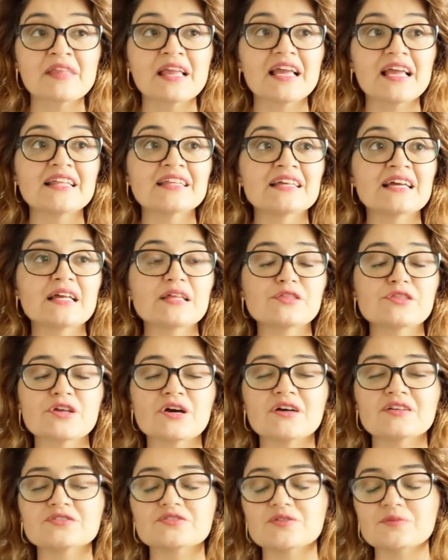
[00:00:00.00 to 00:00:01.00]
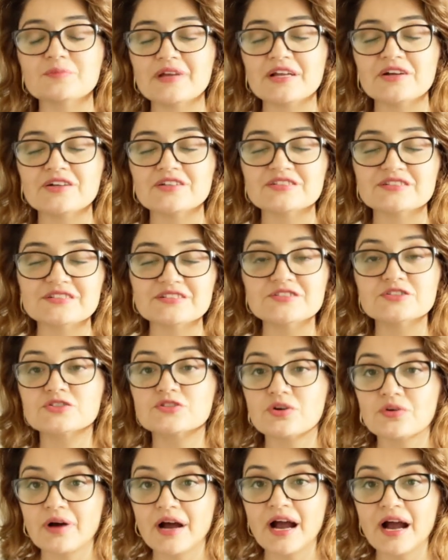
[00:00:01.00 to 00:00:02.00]
And I thought, oh my gosh, this is
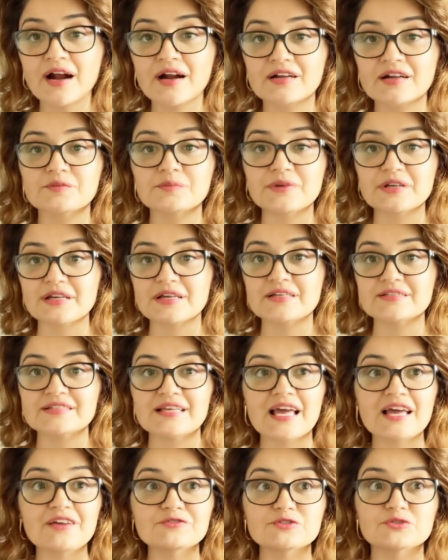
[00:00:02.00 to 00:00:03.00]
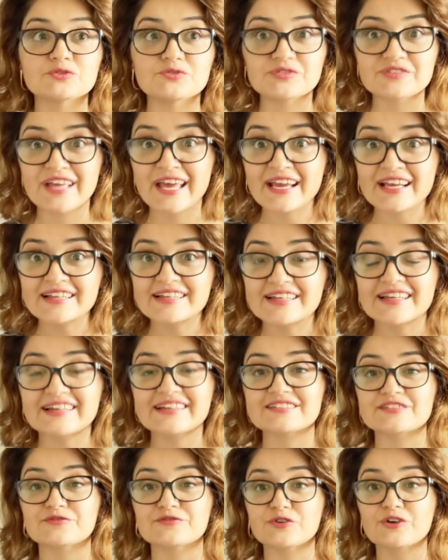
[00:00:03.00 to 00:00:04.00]
so hard because I have to do
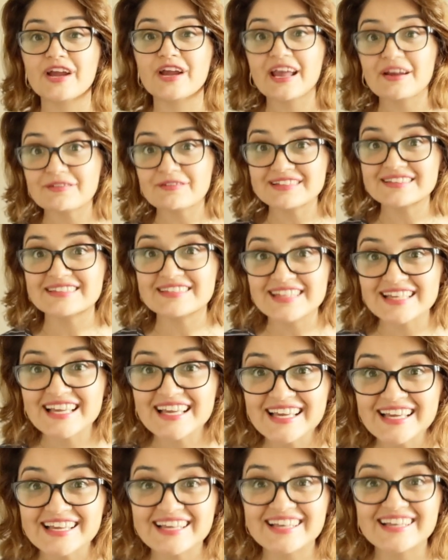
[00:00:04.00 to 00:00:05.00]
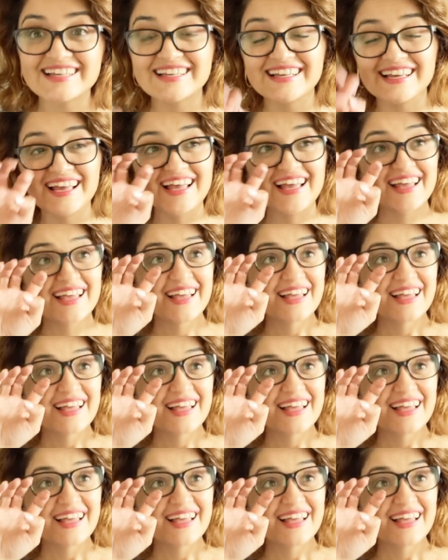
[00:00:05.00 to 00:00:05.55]
techniques for everything.